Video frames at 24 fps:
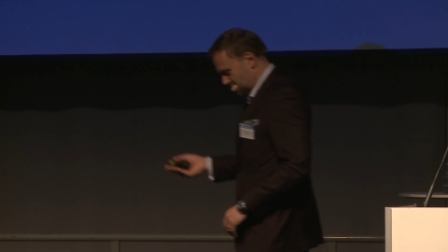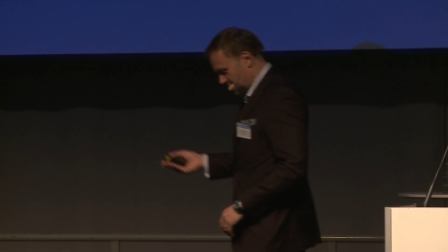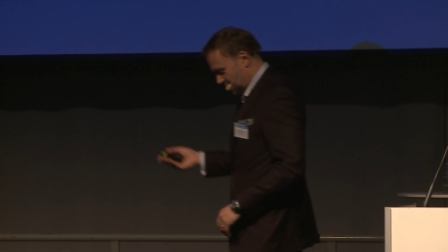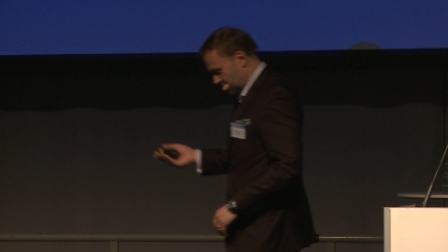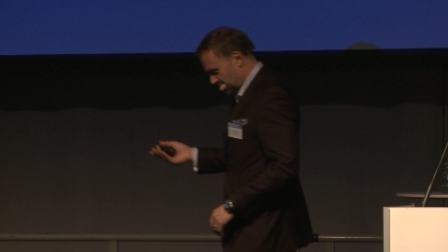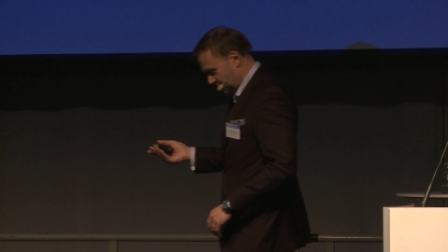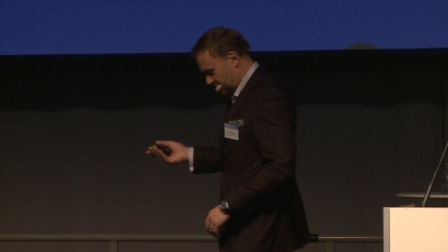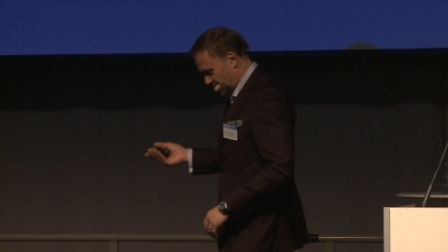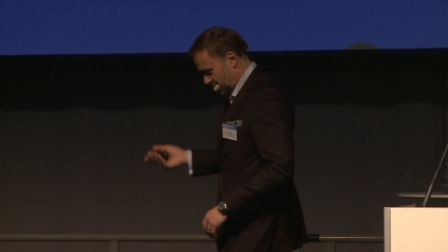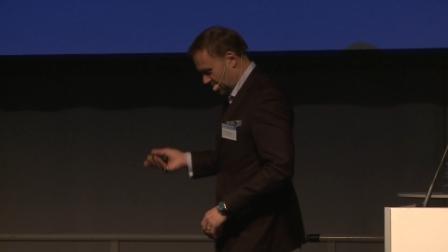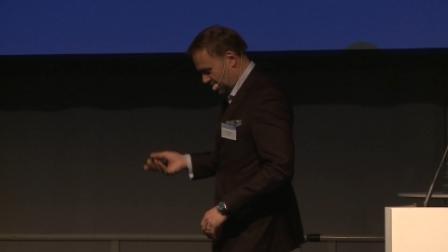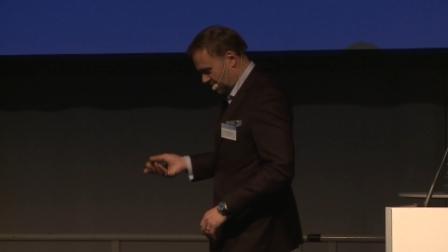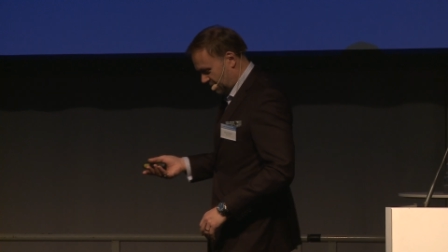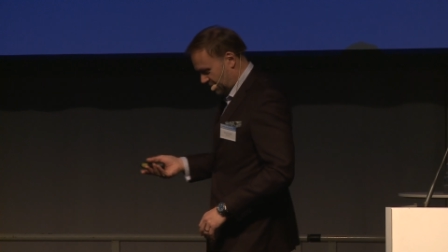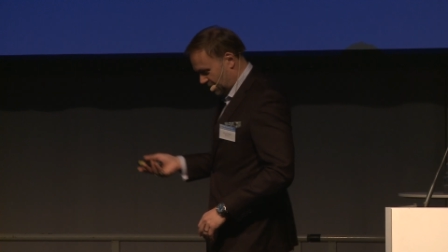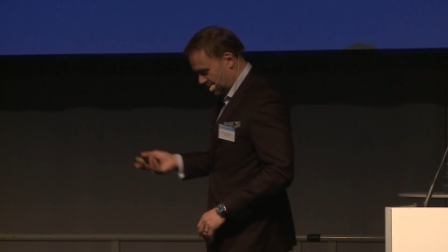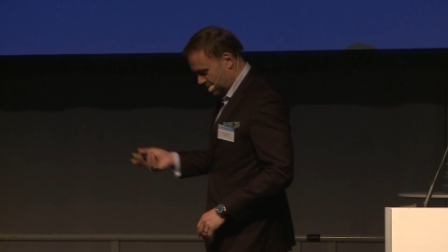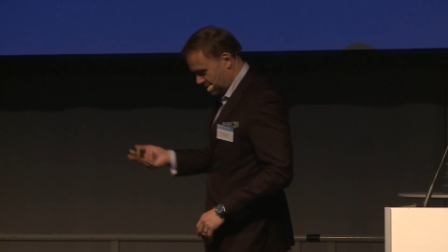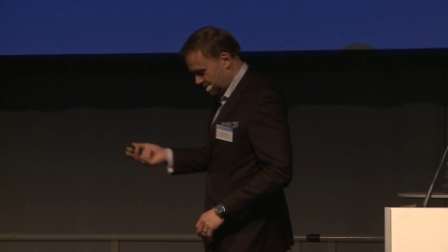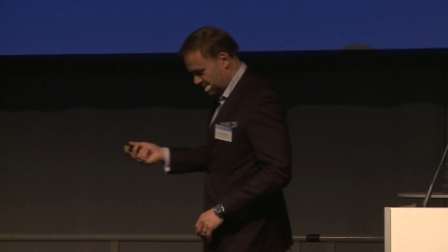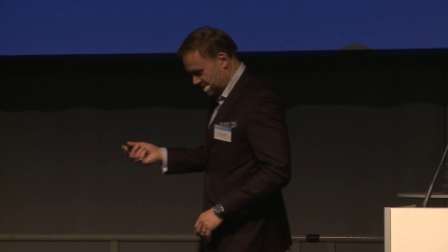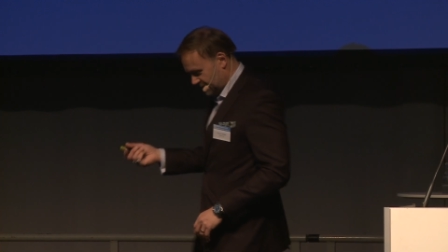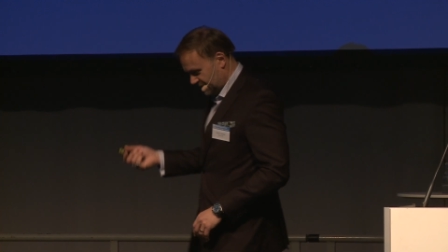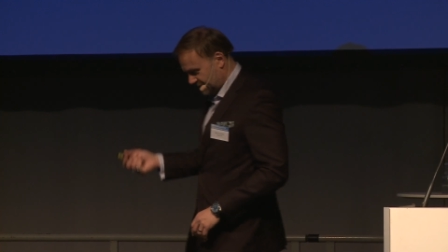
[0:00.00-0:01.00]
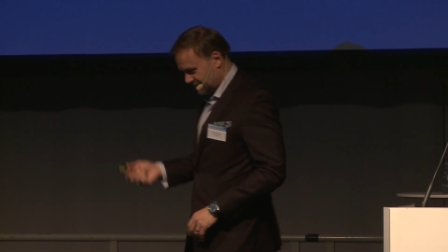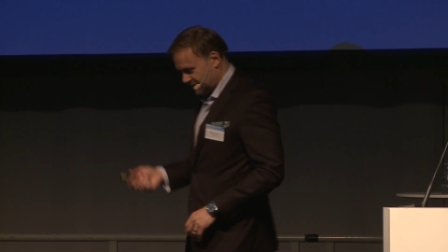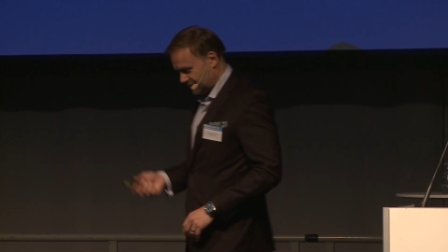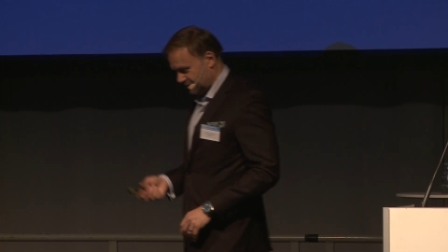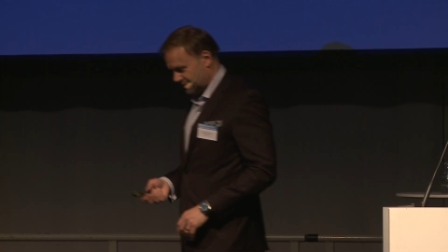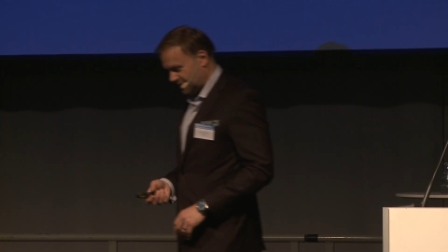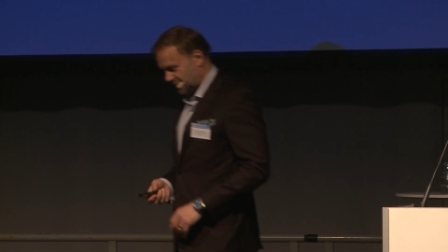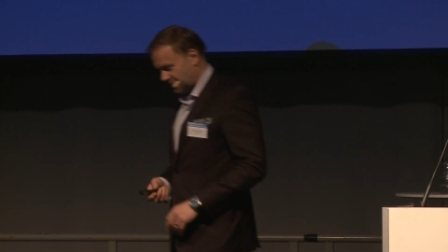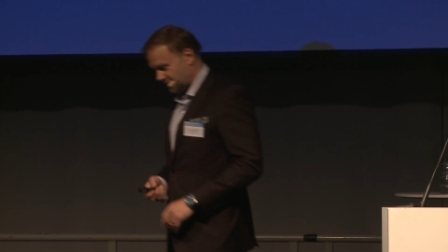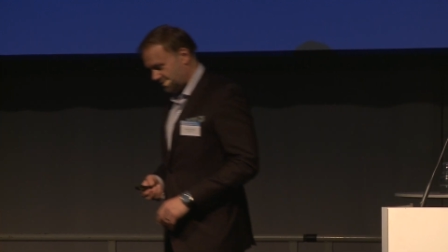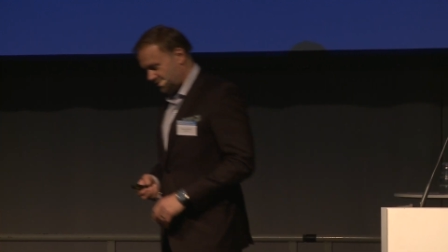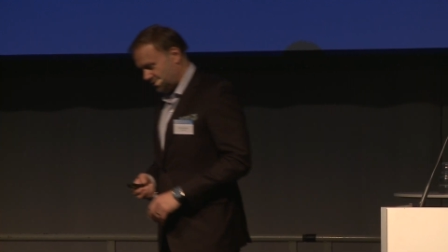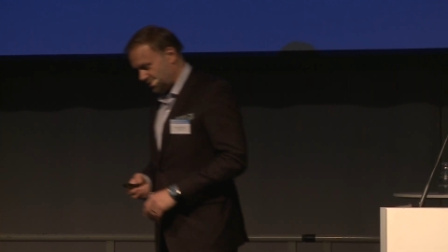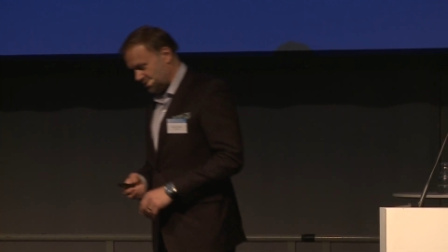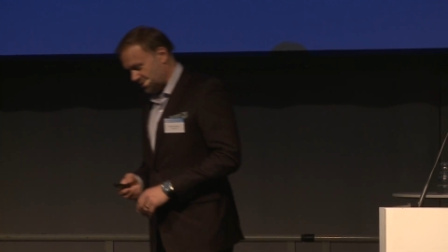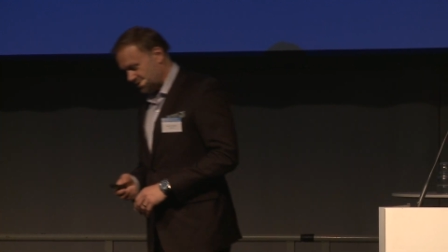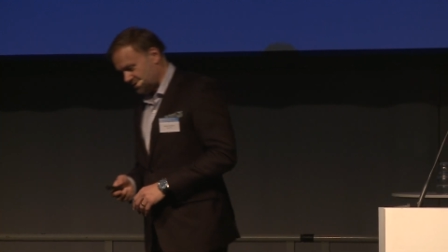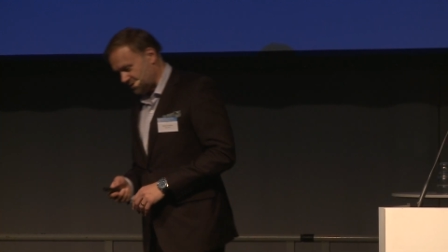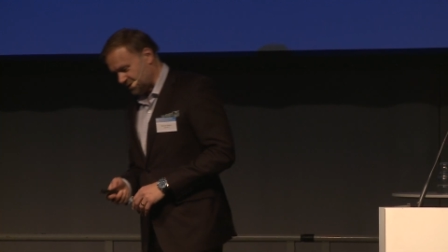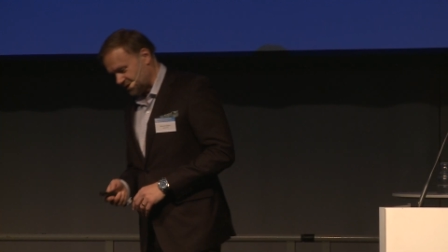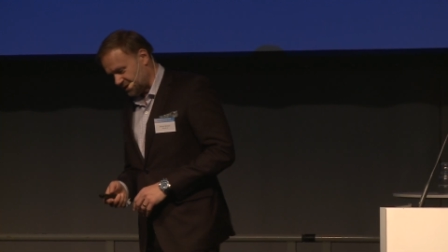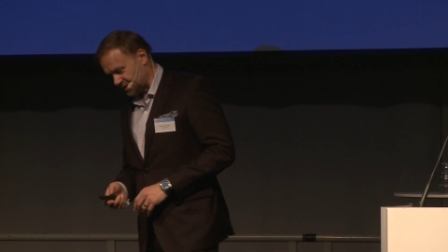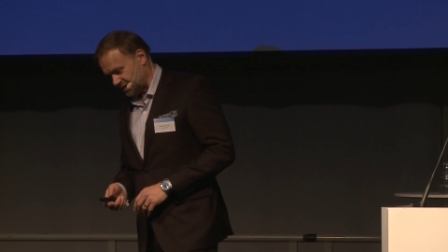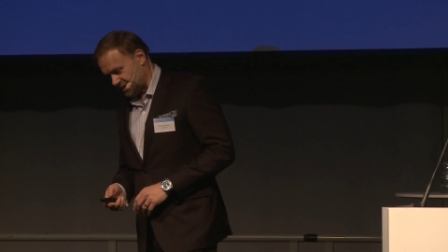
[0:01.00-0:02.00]
about five hours on that
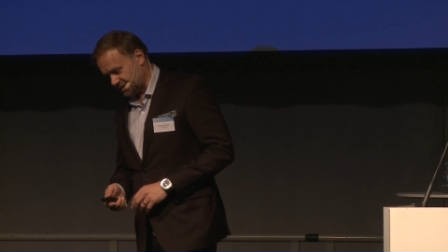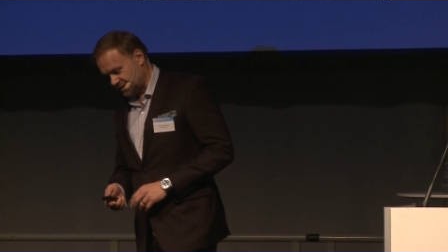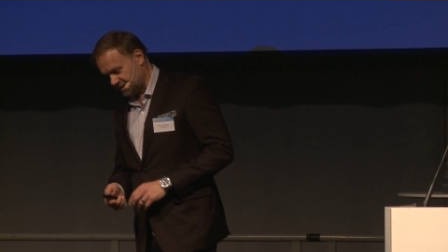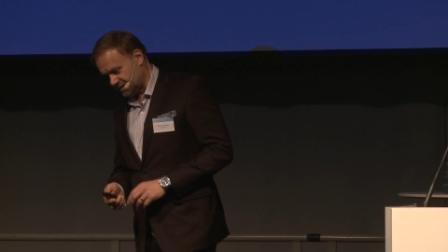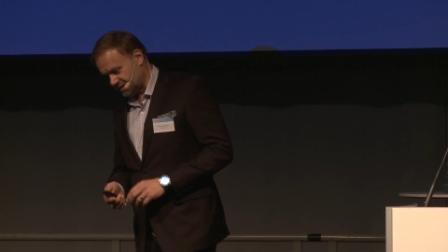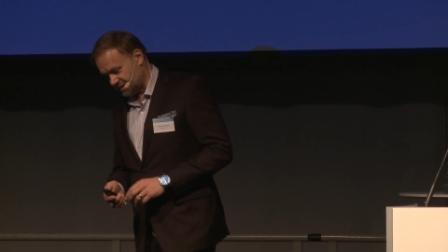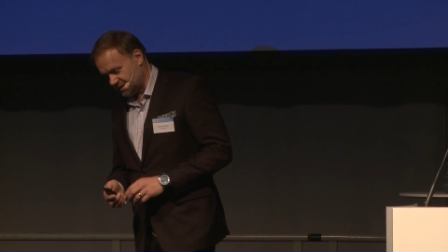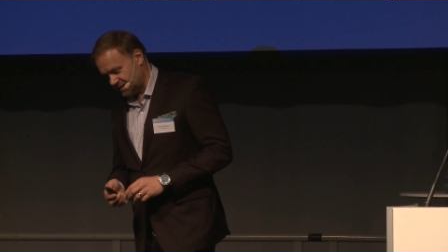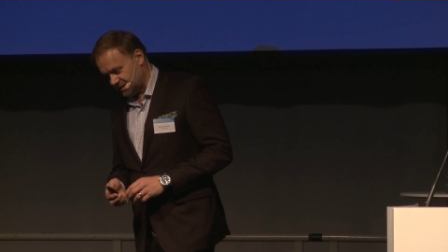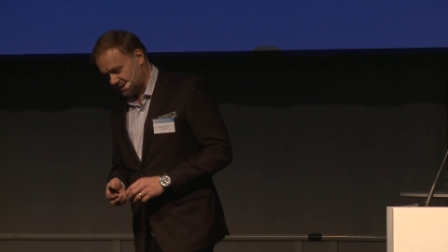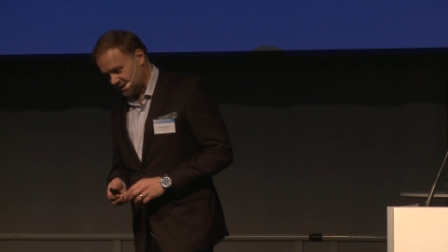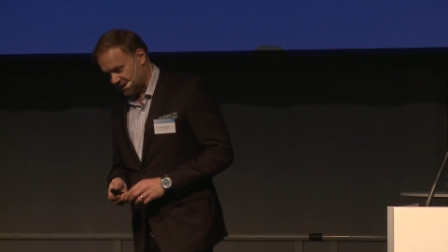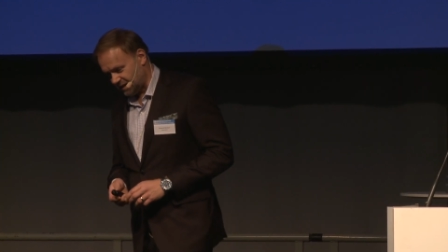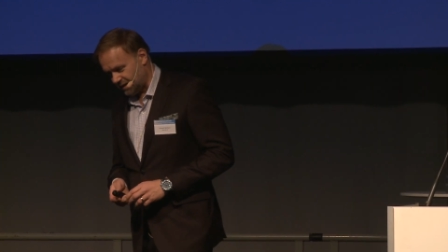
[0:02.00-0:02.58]
first visit.